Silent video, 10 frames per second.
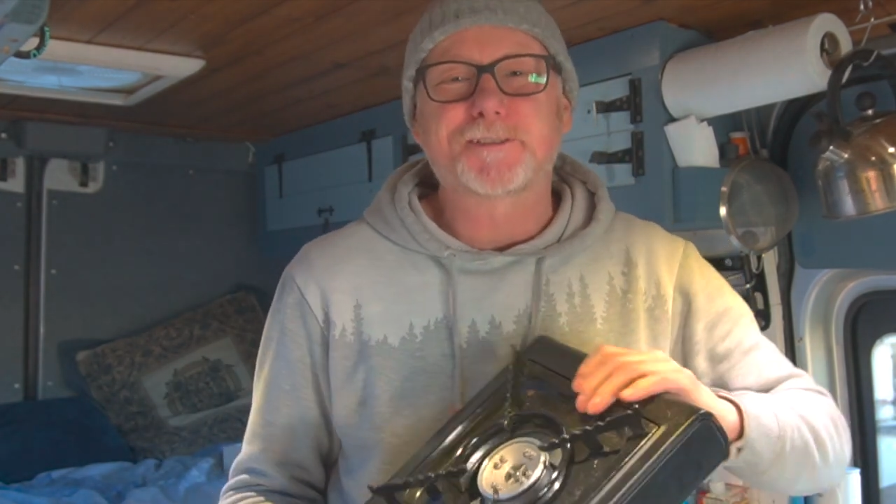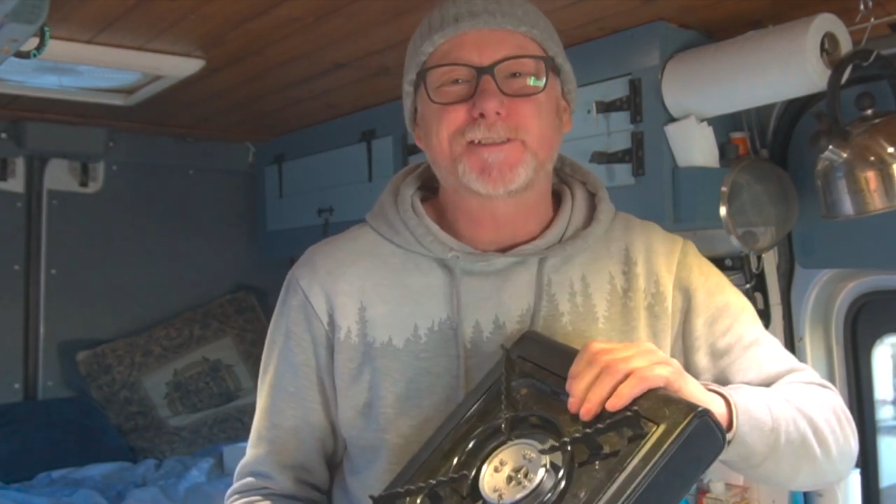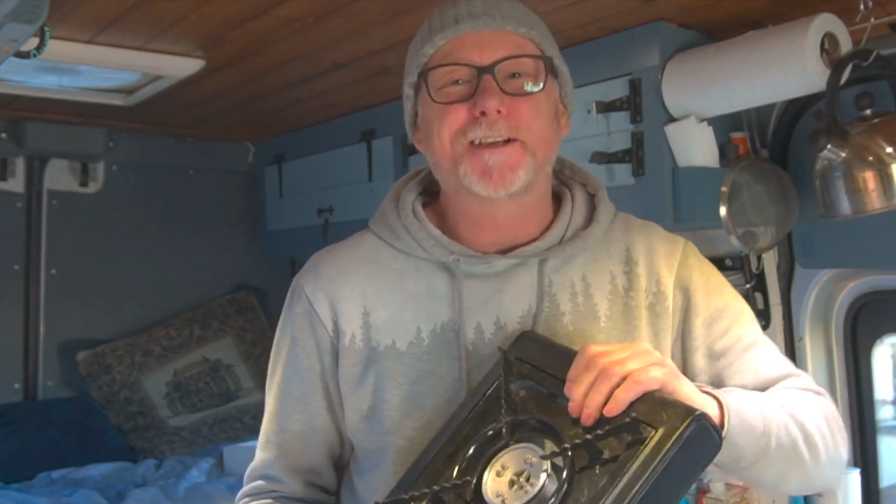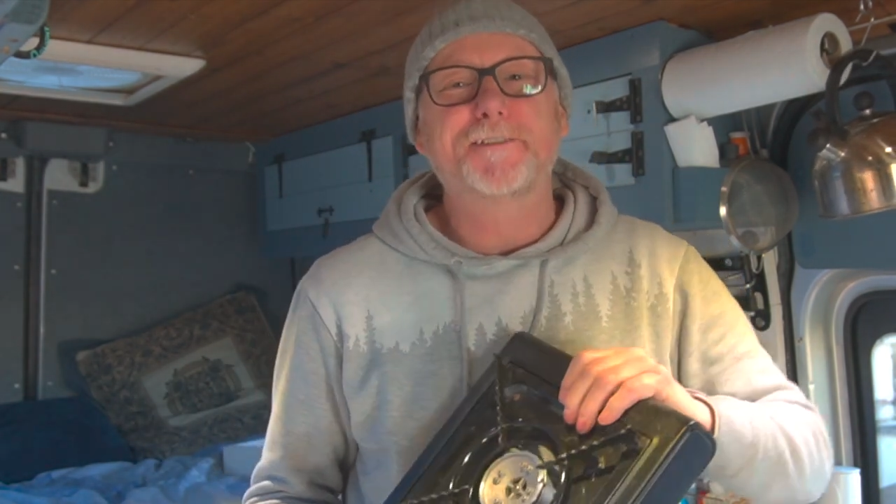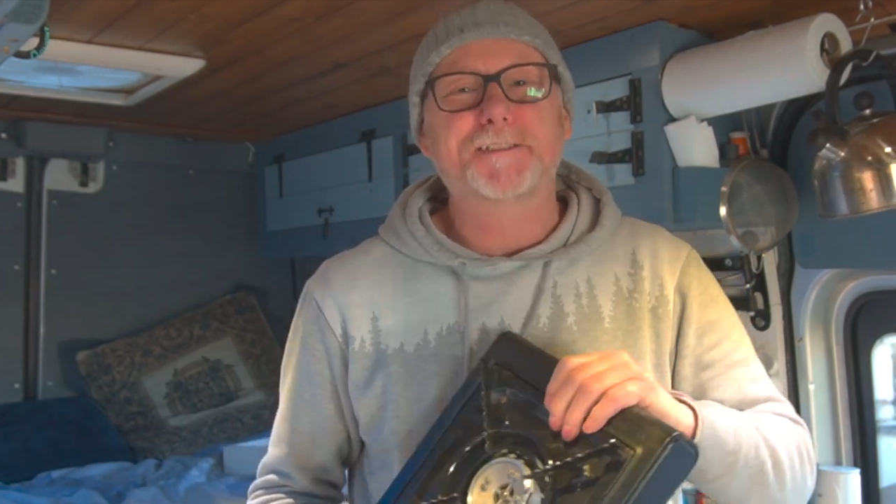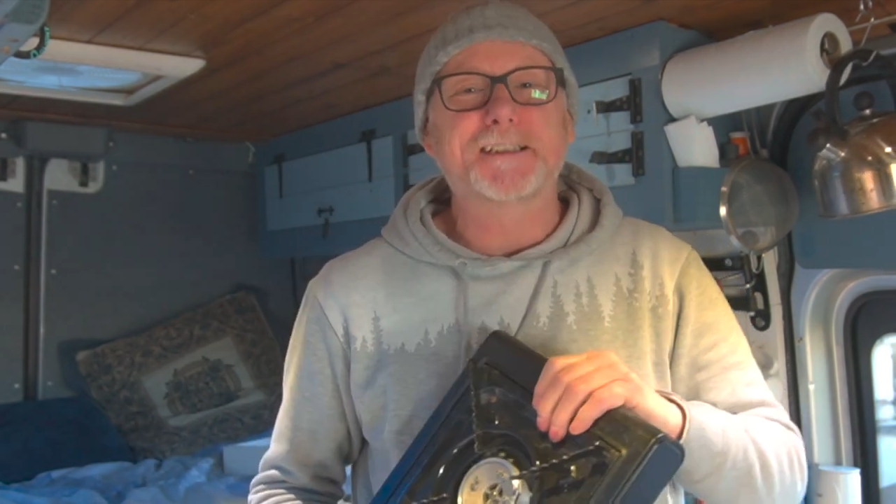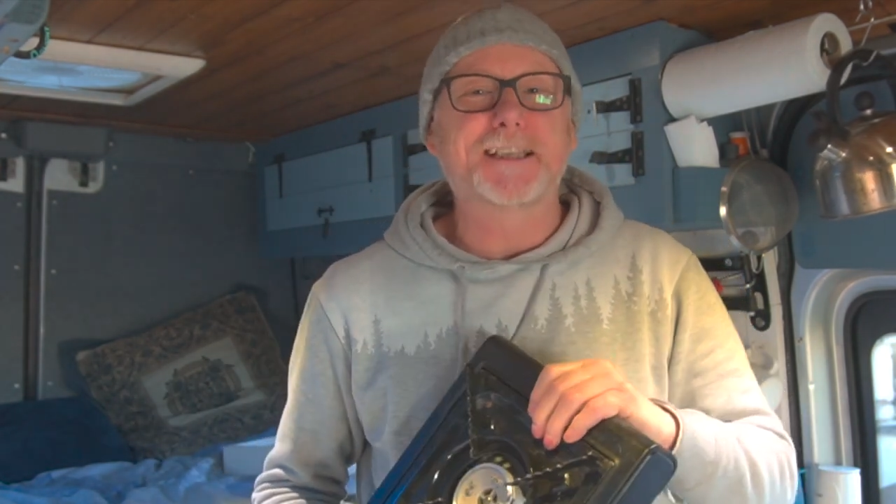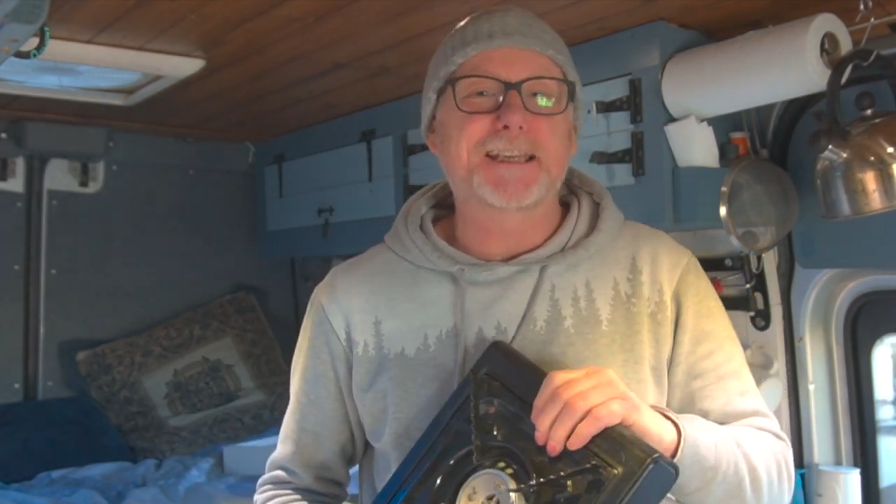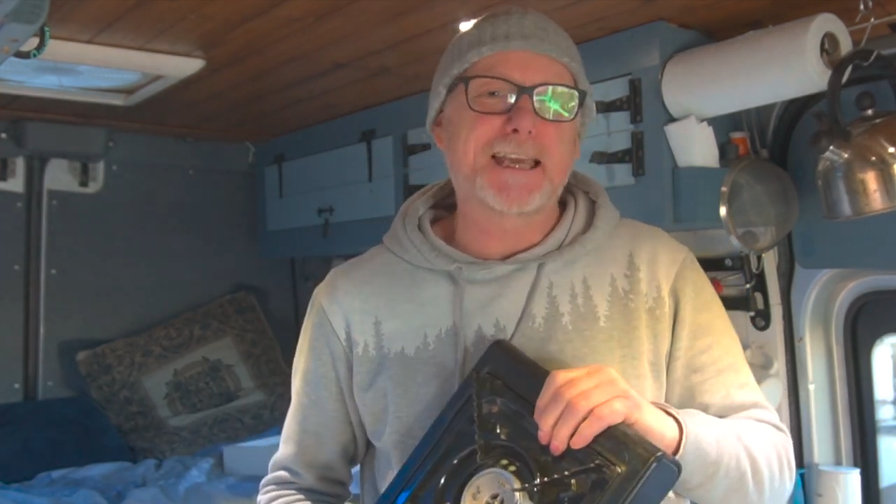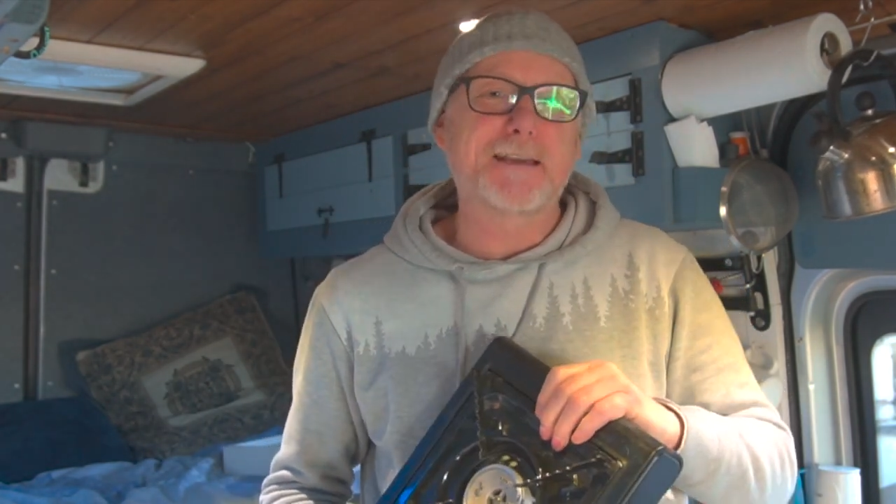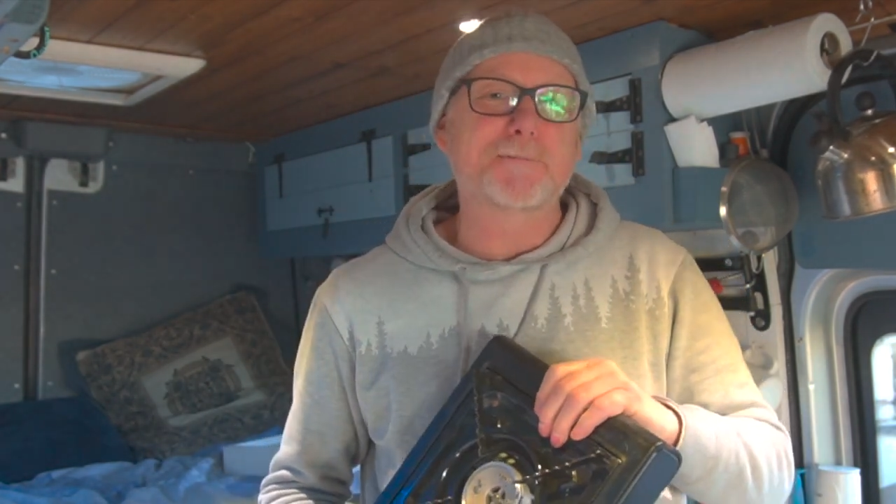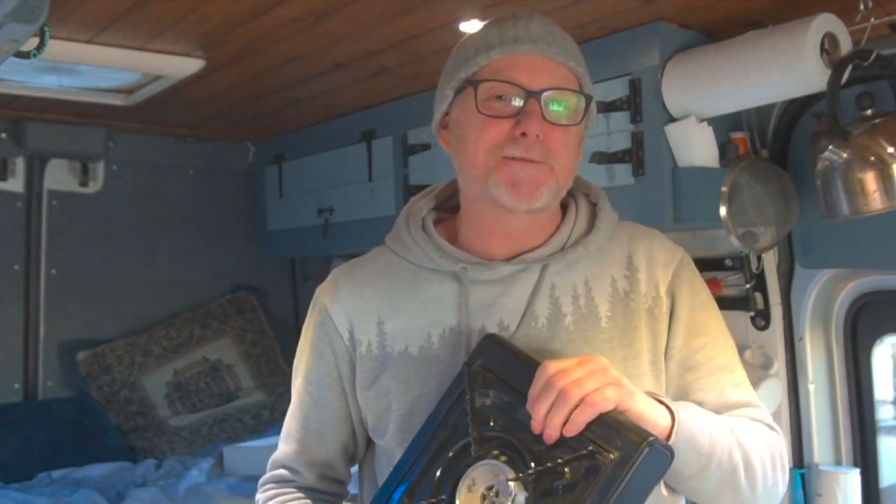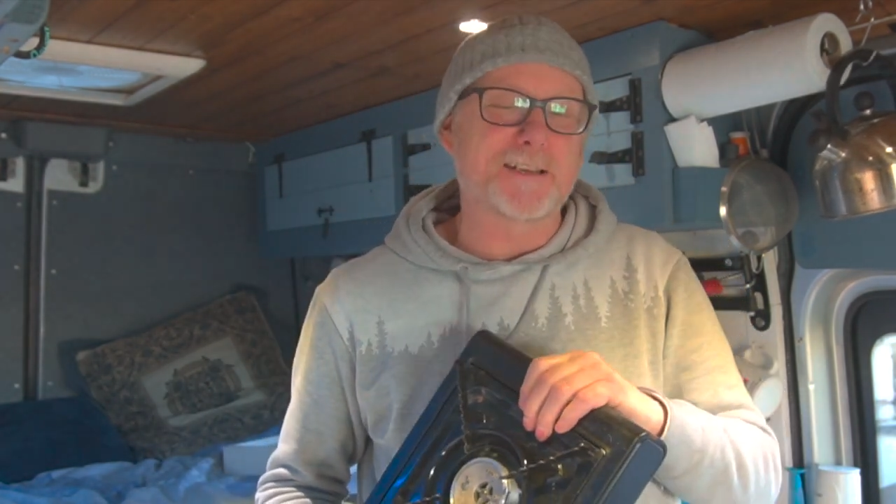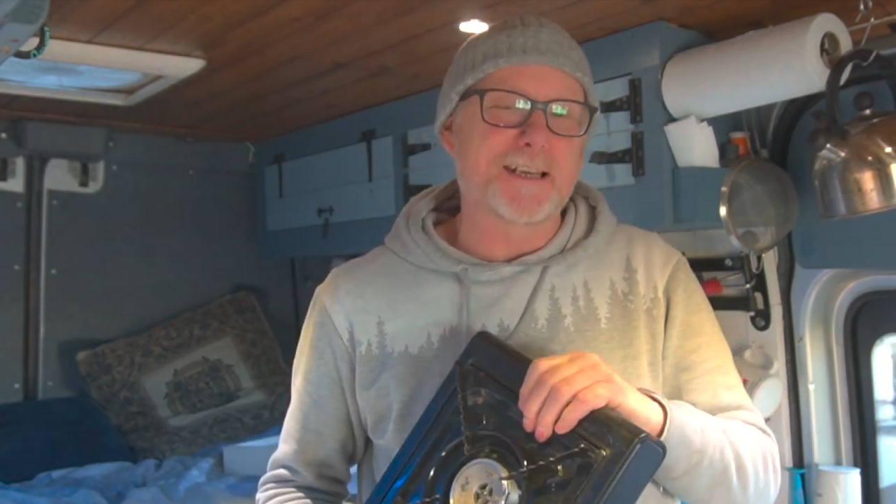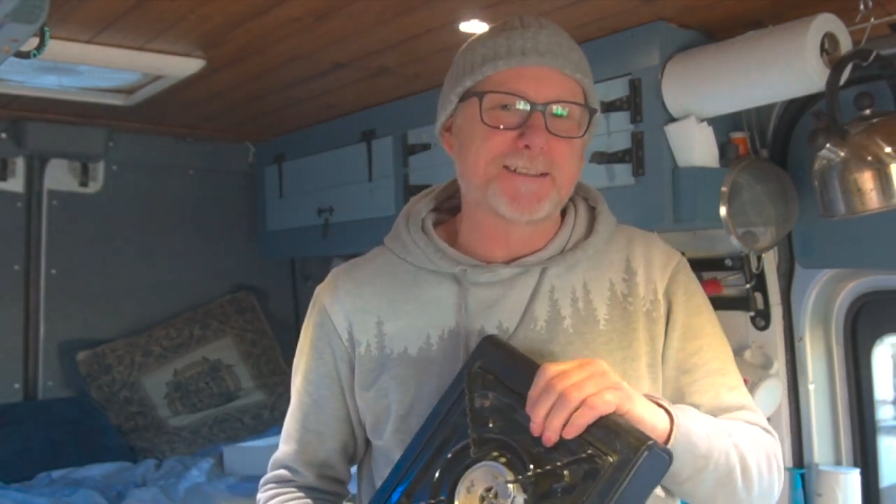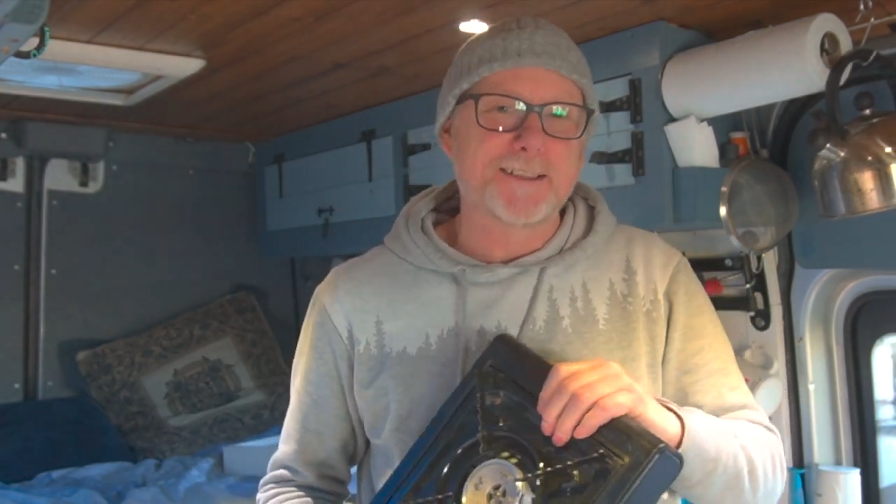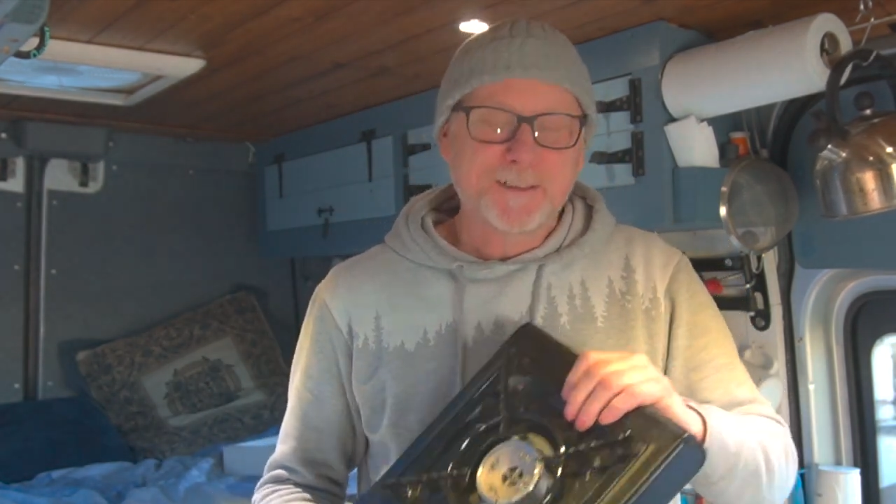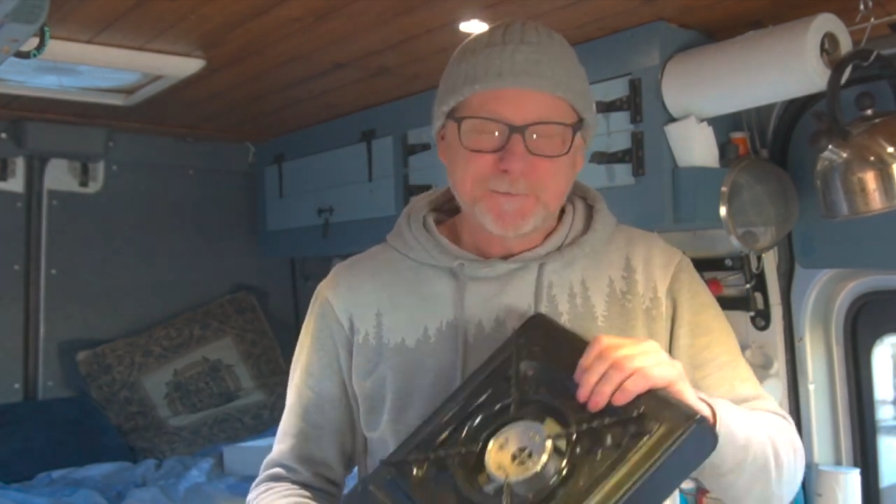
of stoves in their camper van,